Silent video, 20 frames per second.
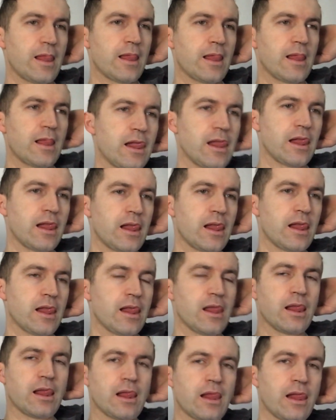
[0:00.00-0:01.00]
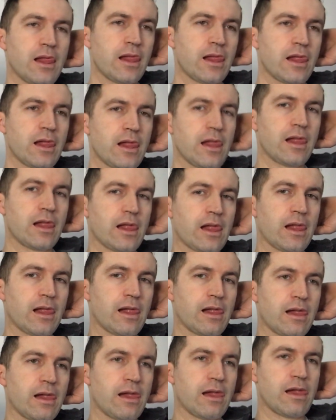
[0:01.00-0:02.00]

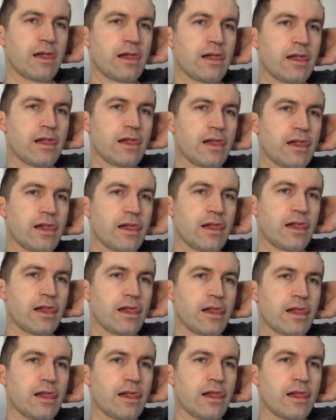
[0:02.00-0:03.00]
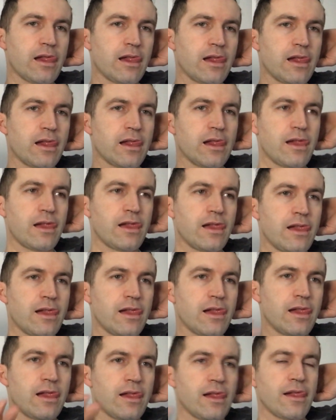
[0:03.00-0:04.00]

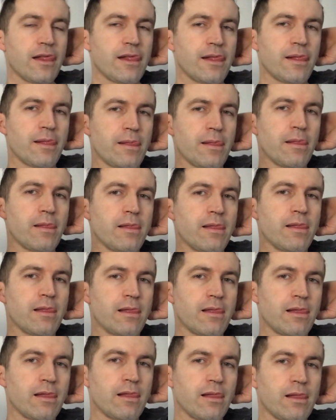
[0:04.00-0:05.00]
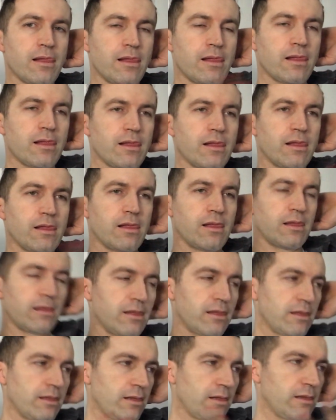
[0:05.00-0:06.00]

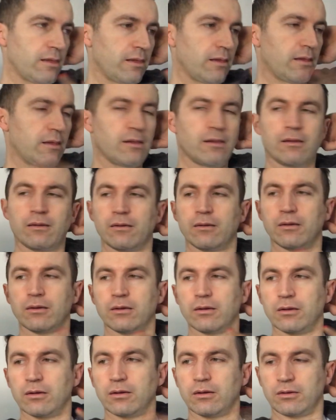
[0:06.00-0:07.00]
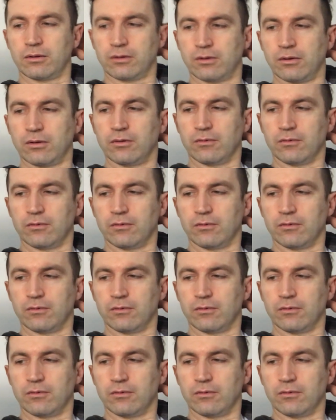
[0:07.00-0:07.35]
[no speech]